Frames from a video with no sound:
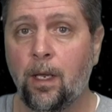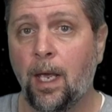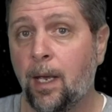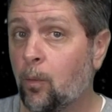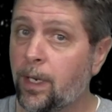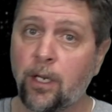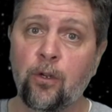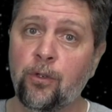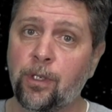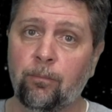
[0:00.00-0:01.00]
And we
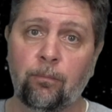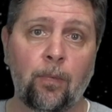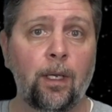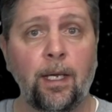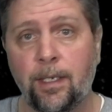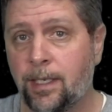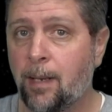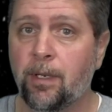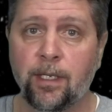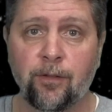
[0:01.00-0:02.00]
use them, and
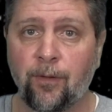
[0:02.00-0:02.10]
Debbie is